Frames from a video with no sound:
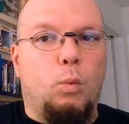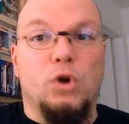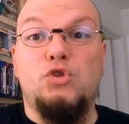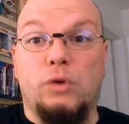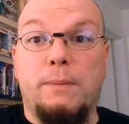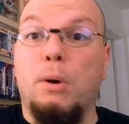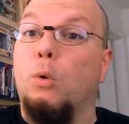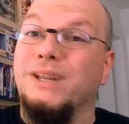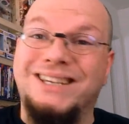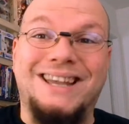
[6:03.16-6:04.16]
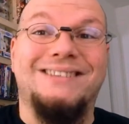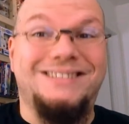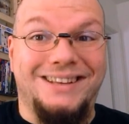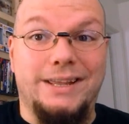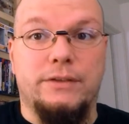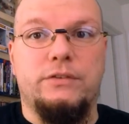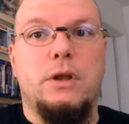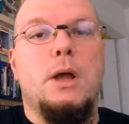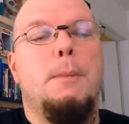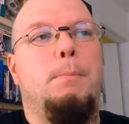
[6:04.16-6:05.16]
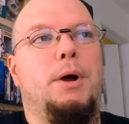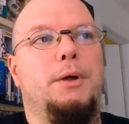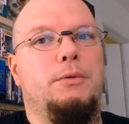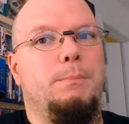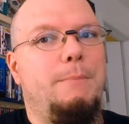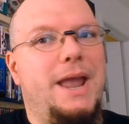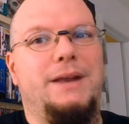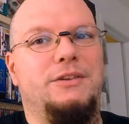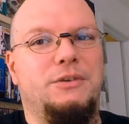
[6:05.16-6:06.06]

one-trick pony, yes it is, but man,